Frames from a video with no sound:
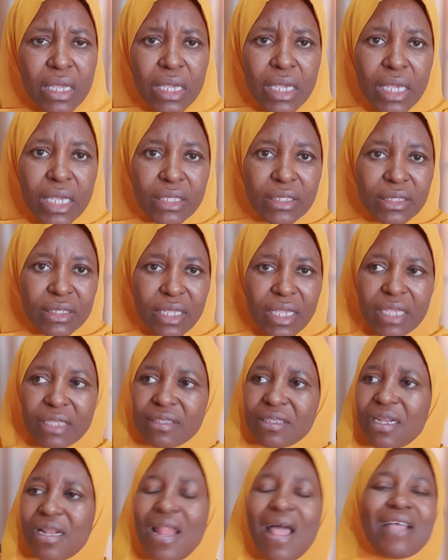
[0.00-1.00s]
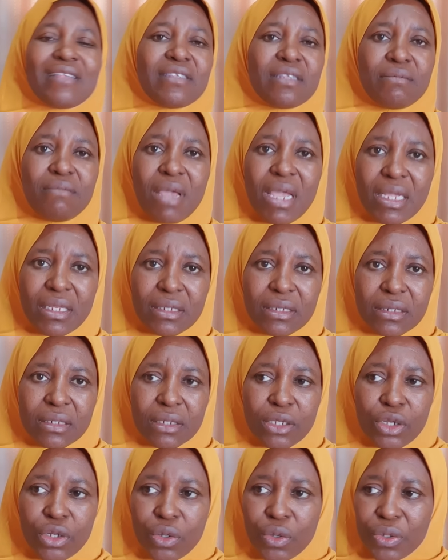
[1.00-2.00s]
his his classmate
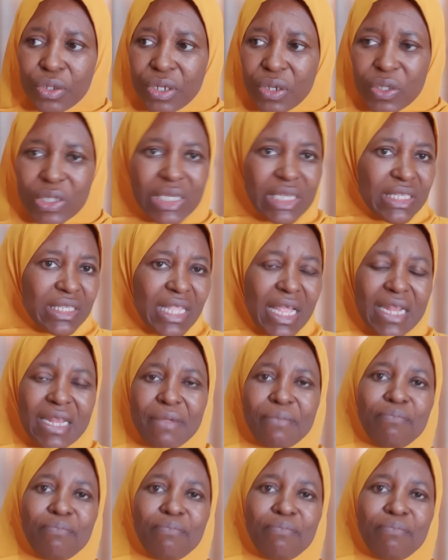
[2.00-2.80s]
you know understand